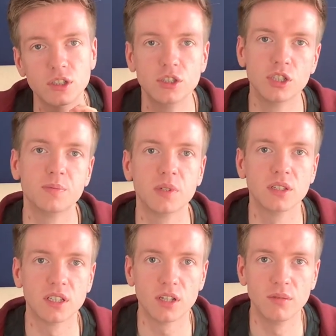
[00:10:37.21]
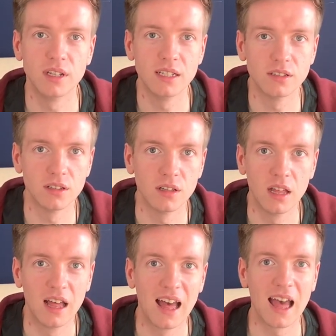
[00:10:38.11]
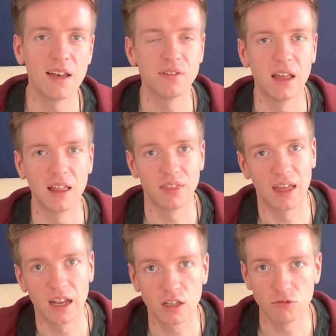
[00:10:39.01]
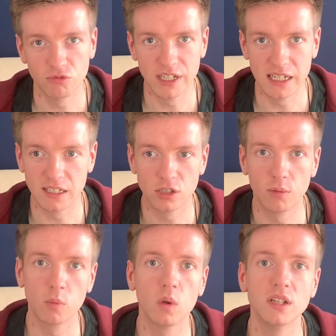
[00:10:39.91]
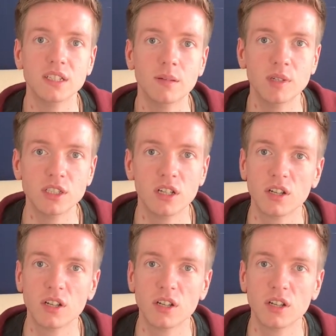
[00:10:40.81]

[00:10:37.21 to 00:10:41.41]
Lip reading: just because I don't need to have it at that really top quality image,